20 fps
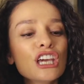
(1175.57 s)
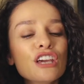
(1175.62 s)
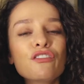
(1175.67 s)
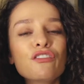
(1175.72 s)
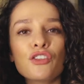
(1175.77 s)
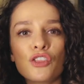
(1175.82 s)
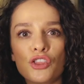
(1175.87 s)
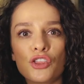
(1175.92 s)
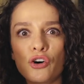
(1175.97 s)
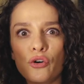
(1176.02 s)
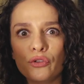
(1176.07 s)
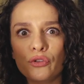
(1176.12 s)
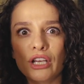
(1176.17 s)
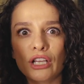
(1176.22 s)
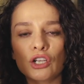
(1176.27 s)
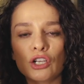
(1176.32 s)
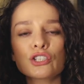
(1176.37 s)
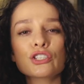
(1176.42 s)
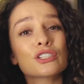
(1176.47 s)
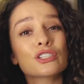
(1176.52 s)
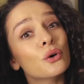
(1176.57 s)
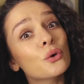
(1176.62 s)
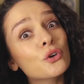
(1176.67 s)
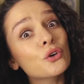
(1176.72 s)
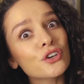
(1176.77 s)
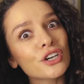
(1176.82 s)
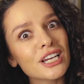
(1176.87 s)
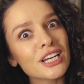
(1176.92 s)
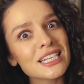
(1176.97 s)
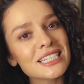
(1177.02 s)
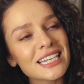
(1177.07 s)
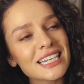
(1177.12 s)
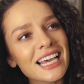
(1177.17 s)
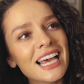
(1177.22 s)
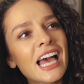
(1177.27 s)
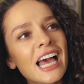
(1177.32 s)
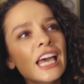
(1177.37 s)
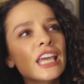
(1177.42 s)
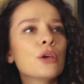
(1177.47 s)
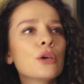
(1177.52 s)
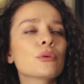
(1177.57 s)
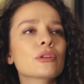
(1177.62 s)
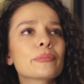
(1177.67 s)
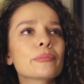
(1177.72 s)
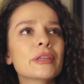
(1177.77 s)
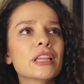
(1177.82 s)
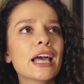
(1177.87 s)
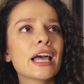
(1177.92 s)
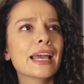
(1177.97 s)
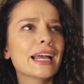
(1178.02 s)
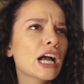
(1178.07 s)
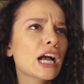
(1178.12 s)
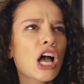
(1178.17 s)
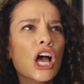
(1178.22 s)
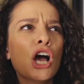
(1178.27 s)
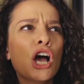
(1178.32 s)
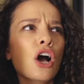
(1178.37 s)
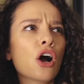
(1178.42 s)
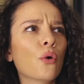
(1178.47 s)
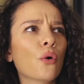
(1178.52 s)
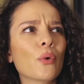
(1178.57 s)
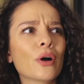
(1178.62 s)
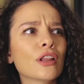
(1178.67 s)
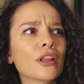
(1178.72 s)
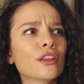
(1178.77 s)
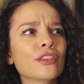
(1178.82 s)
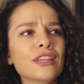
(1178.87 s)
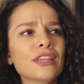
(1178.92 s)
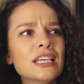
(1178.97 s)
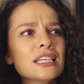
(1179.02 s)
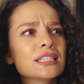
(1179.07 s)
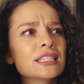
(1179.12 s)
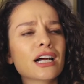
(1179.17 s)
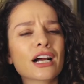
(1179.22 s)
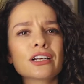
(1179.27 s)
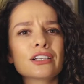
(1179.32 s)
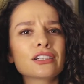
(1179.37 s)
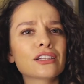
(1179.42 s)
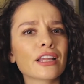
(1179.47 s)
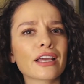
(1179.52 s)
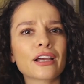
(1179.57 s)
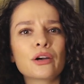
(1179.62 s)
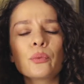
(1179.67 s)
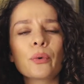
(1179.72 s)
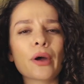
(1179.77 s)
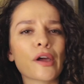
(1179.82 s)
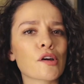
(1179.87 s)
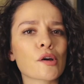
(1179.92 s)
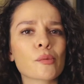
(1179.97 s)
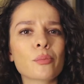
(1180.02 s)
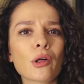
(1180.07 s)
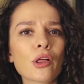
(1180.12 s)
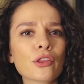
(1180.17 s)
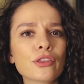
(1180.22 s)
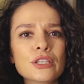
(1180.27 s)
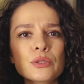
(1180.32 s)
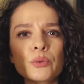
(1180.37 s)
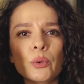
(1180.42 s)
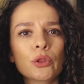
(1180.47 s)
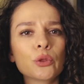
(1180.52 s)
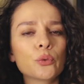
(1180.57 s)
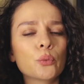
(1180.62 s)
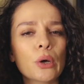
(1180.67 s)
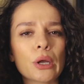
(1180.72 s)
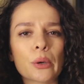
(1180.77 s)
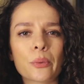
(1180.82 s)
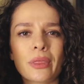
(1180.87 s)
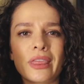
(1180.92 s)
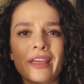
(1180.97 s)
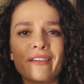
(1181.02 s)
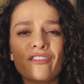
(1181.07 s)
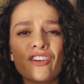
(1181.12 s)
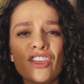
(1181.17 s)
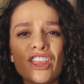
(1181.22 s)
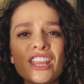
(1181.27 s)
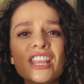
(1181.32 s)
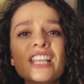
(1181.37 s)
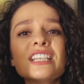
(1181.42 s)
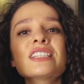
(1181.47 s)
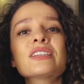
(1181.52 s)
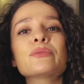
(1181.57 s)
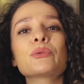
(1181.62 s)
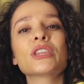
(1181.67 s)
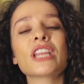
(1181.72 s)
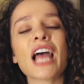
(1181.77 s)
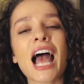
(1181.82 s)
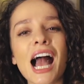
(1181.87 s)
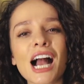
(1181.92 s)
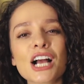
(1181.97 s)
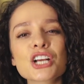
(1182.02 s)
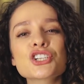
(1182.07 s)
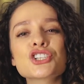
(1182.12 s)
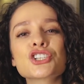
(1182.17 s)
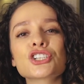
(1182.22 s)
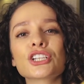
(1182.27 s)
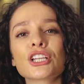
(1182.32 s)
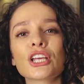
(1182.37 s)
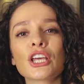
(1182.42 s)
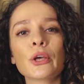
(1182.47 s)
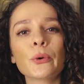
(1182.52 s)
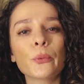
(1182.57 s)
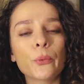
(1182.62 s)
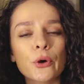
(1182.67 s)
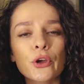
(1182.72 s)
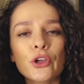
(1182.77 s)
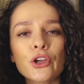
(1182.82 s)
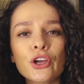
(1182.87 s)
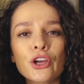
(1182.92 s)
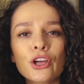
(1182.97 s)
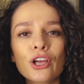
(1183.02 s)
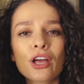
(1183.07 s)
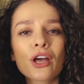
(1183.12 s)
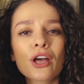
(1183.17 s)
Even though they look so crazy, you would be like, well, these aren't like wearable. These wouldn't work with everything. These would actually work